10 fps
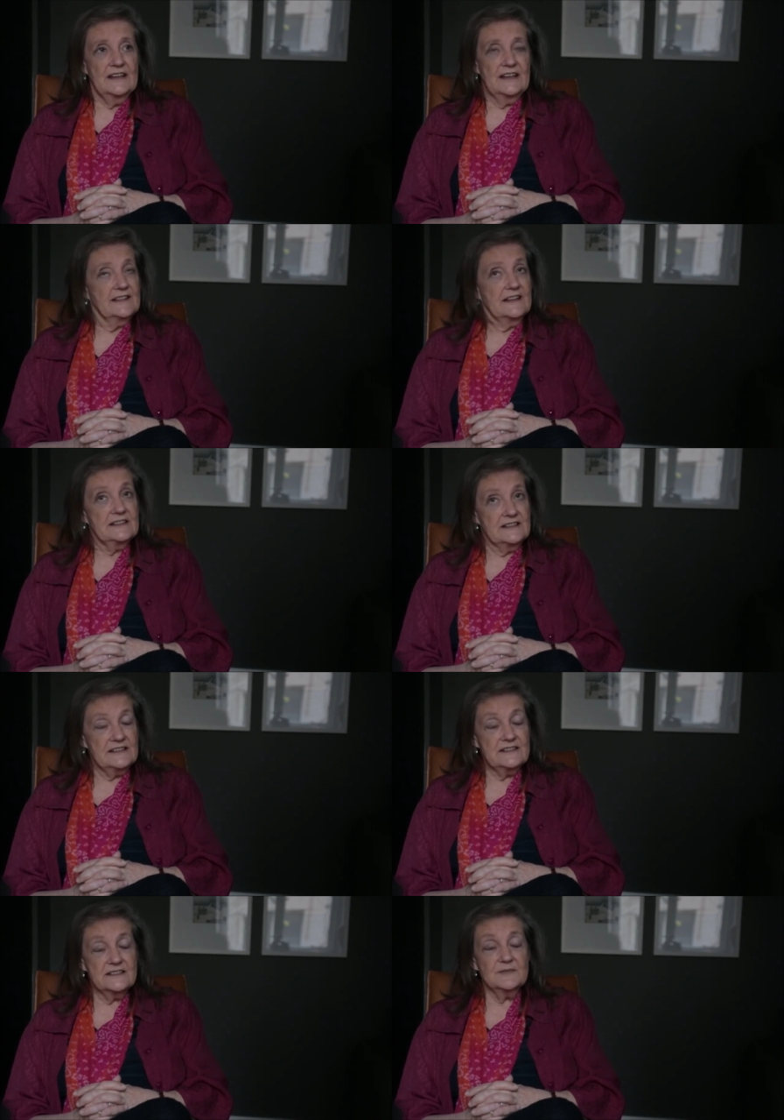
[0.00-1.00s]
and they
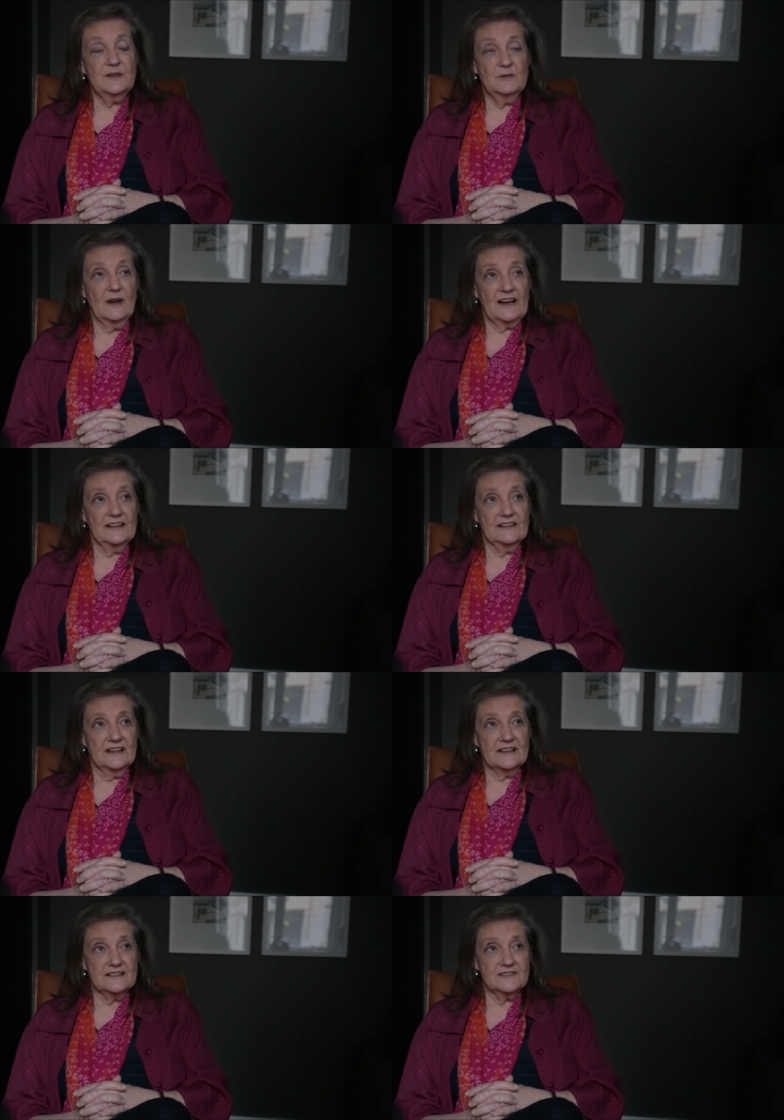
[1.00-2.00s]
need to be
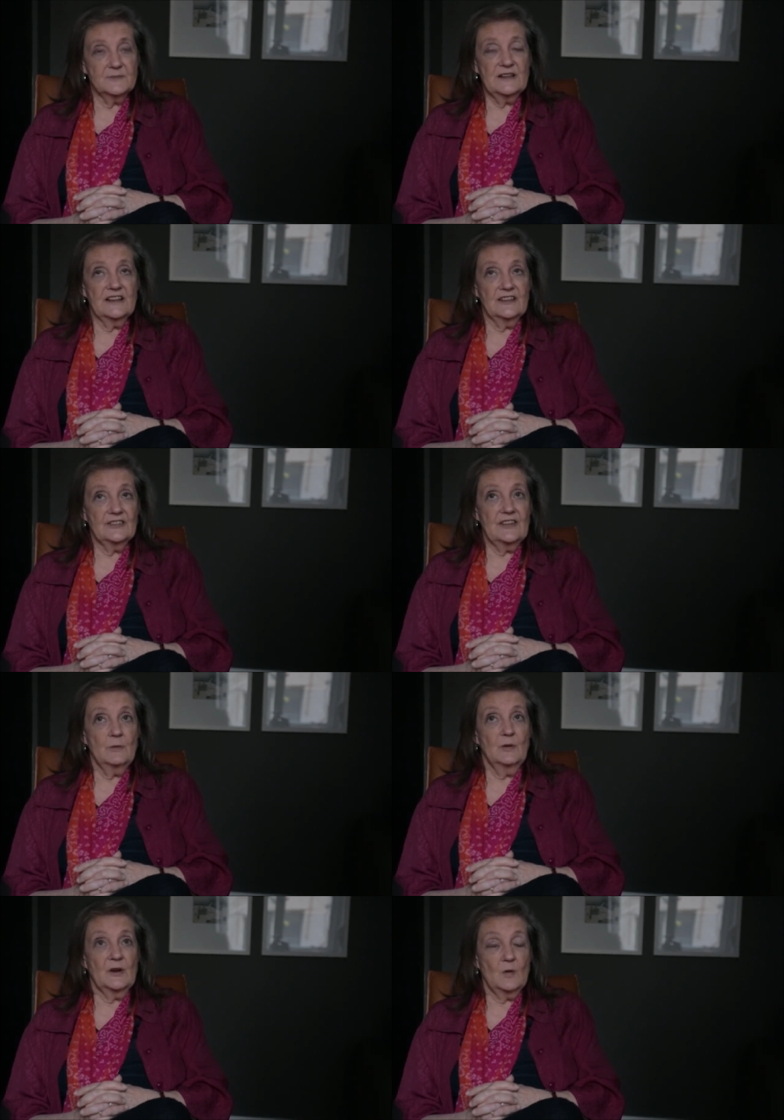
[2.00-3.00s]
recognized because they
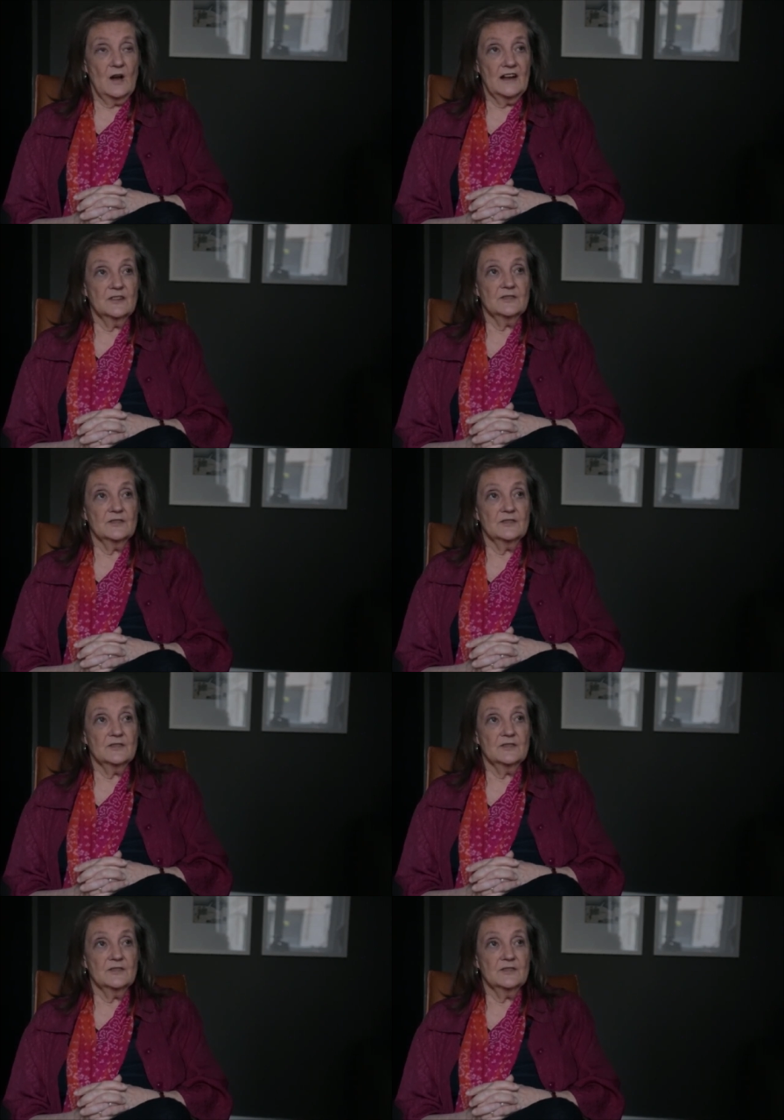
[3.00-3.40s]
require